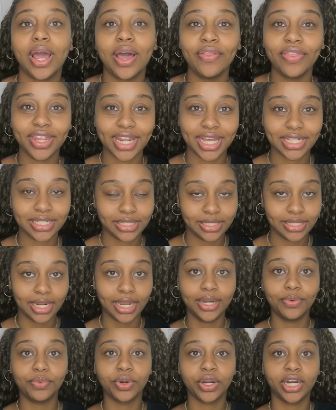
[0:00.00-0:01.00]
now that that's
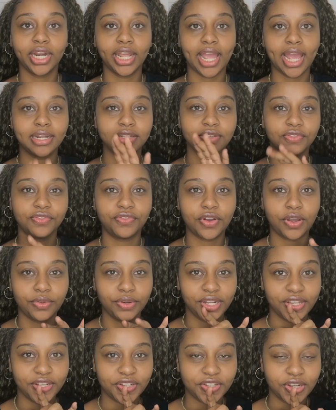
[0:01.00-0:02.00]
done, we're gonna get into
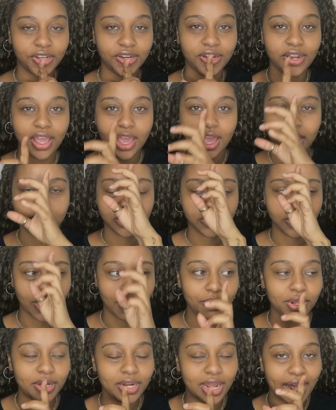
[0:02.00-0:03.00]
foundation. So
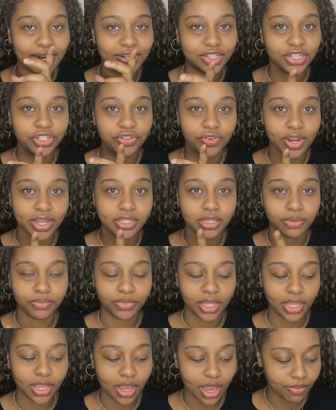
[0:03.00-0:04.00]
I'm gonna actually try
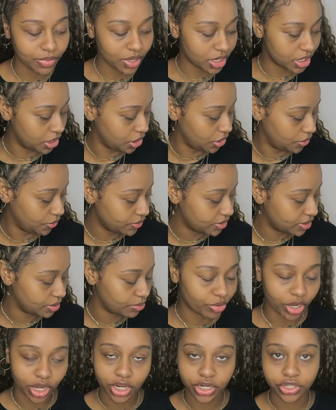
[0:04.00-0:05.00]
something. I'm gonna use the
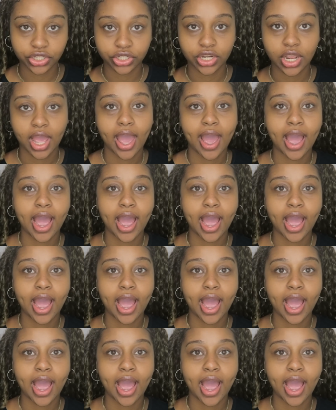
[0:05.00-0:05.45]
brush.